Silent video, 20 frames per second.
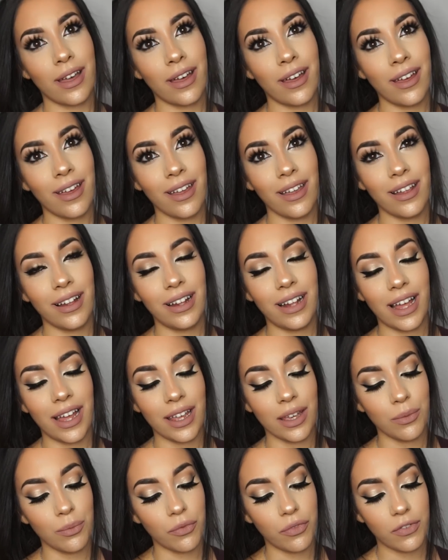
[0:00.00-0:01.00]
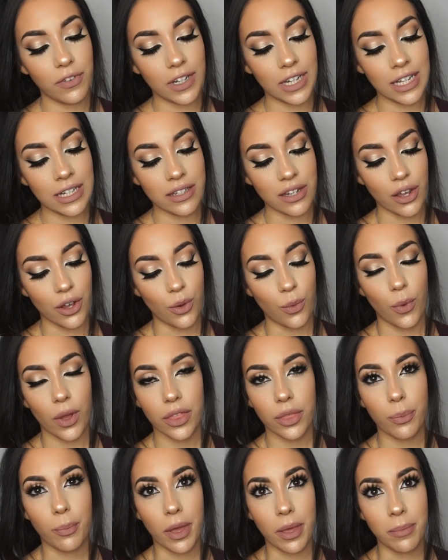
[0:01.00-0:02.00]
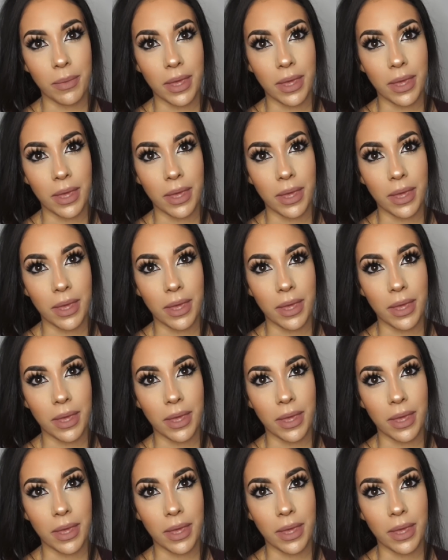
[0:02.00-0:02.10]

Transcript: I'm finito with my